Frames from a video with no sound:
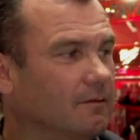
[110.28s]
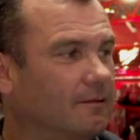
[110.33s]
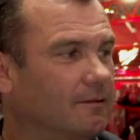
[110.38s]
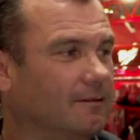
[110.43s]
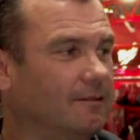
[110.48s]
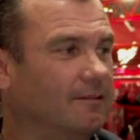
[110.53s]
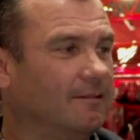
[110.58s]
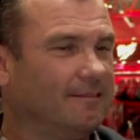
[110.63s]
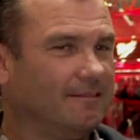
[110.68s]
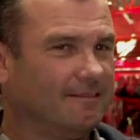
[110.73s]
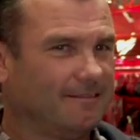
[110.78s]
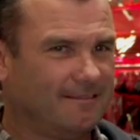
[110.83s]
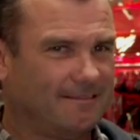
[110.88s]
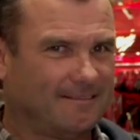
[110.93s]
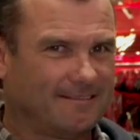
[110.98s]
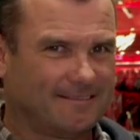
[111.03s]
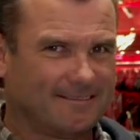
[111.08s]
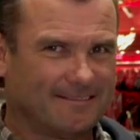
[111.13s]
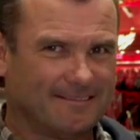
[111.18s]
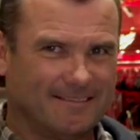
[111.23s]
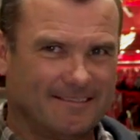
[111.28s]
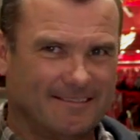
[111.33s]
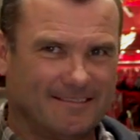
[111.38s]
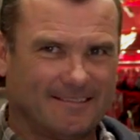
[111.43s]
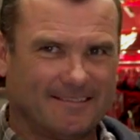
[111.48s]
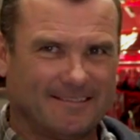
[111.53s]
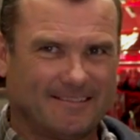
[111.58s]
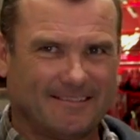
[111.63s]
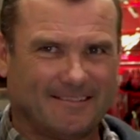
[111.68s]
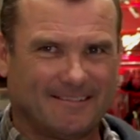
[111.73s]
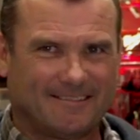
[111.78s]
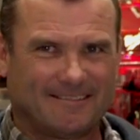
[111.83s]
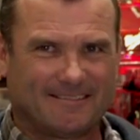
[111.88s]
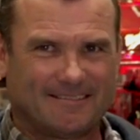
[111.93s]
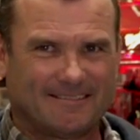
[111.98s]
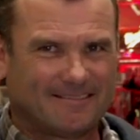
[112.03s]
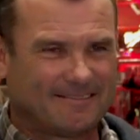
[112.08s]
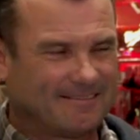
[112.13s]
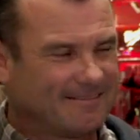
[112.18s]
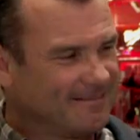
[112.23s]

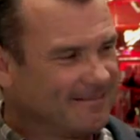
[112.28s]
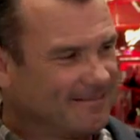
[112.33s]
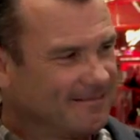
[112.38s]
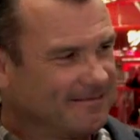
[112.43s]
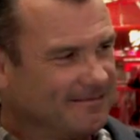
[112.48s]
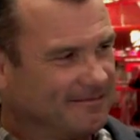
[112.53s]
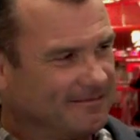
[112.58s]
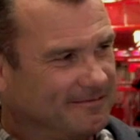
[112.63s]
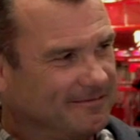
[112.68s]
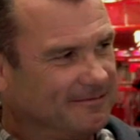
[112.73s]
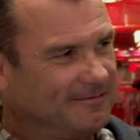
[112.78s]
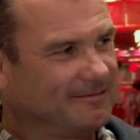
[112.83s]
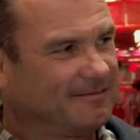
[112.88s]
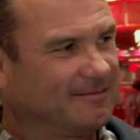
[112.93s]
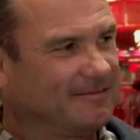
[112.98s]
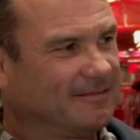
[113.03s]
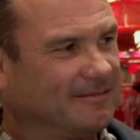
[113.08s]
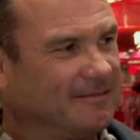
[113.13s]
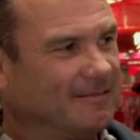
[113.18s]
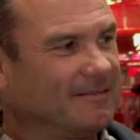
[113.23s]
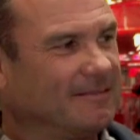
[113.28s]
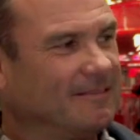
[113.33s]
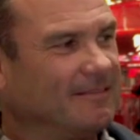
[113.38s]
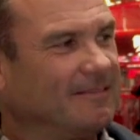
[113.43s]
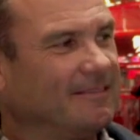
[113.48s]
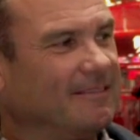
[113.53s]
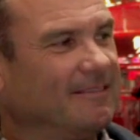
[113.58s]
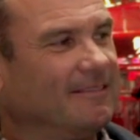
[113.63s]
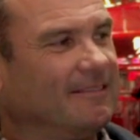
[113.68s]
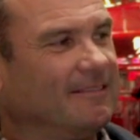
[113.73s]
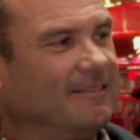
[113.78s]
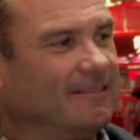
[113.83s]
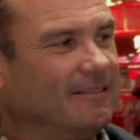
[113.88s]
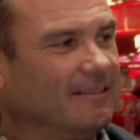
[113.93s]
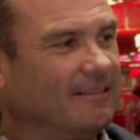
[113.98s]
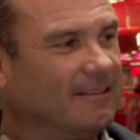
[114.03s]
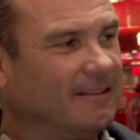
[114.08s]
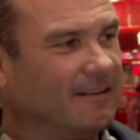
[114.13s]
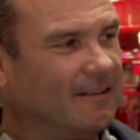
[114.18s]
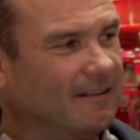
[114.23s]

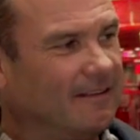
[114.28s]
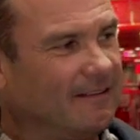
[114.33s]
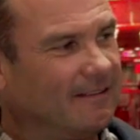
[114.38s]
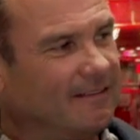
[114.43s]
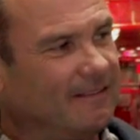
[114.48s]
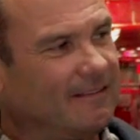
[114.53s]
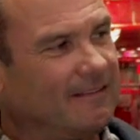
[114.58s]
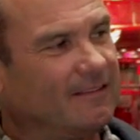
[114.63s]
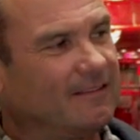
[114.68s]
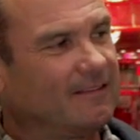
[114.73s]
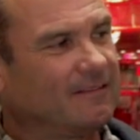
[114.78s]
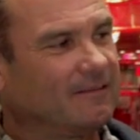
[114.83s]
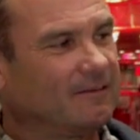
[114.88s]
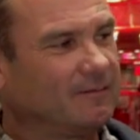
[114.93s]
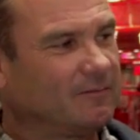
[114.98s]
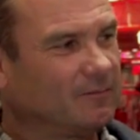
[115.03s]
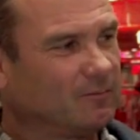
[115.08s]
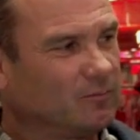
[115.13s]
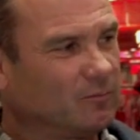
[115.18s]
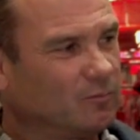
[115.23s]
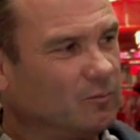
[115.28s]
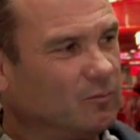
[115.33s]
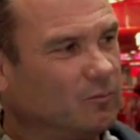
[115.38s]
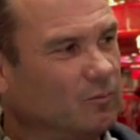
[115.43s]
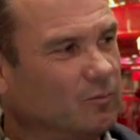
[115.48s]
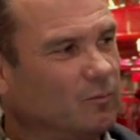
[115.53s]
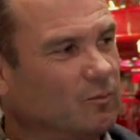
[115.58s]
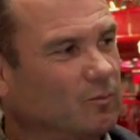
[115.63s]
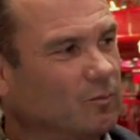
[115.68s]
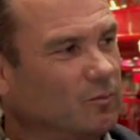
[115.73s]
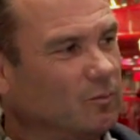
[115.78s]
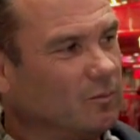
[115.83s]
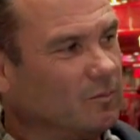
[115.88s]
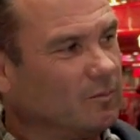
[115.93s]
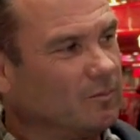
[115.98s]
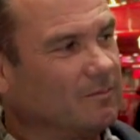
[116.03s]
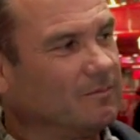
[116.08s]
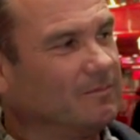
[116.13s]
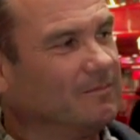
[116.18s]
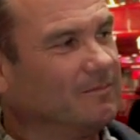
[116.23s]
The person shown says nothing.